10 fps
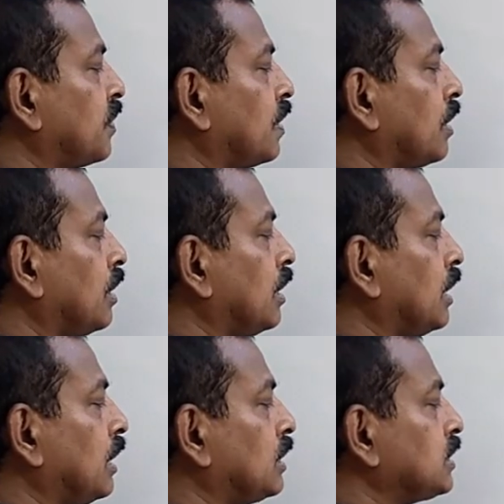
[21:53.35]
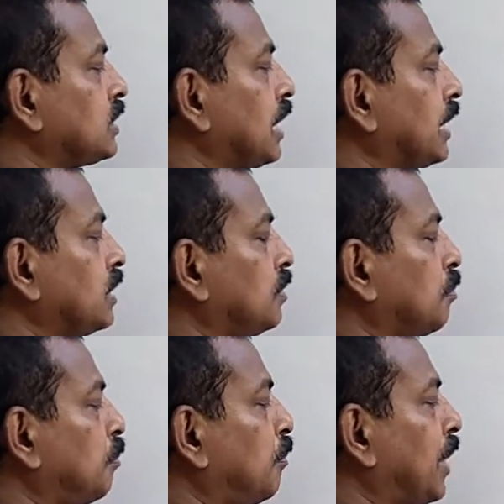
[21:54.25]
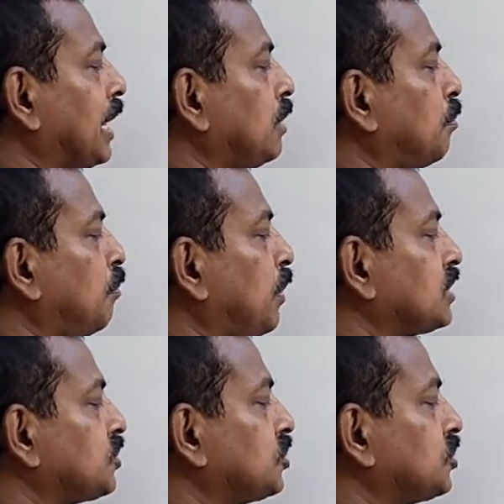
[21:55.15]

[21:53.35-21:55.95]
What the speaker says: sine pi plus theta.